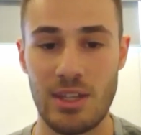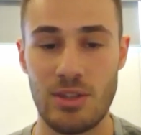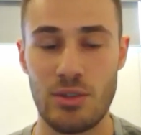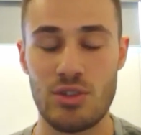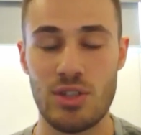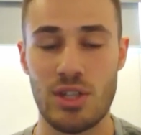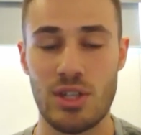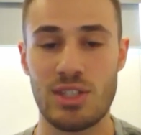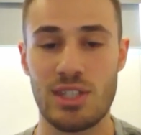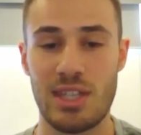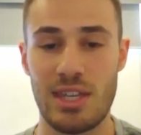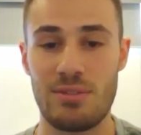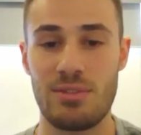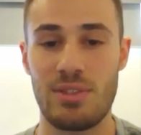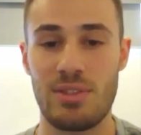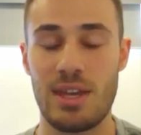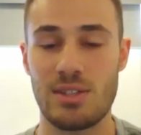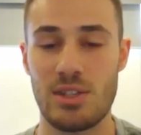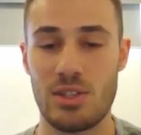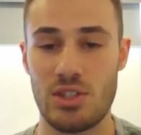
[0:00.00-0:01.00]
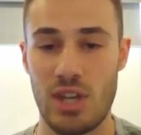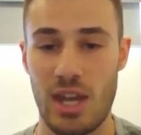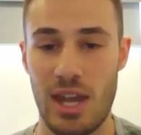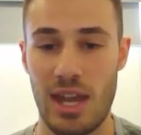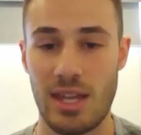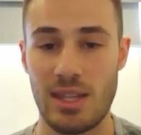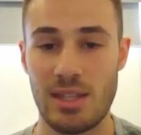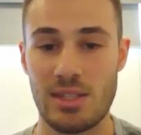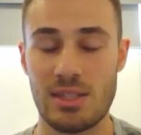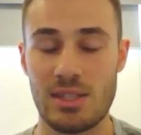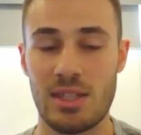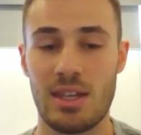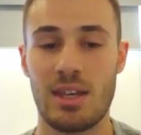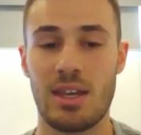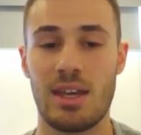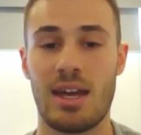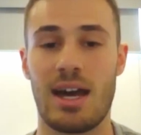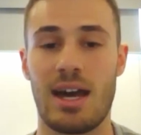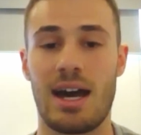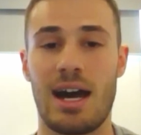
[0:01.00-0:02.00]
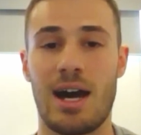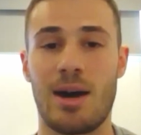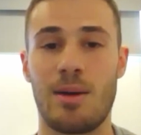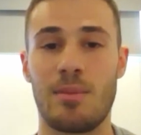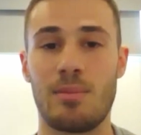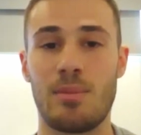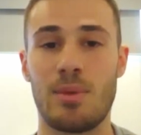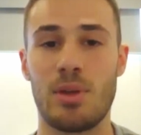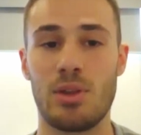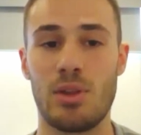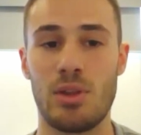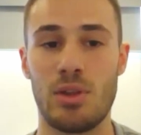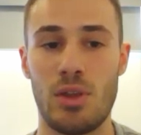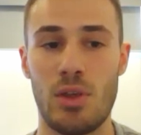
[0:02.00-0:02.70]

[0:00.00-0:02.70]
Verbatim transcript: and you just give these a chance, um,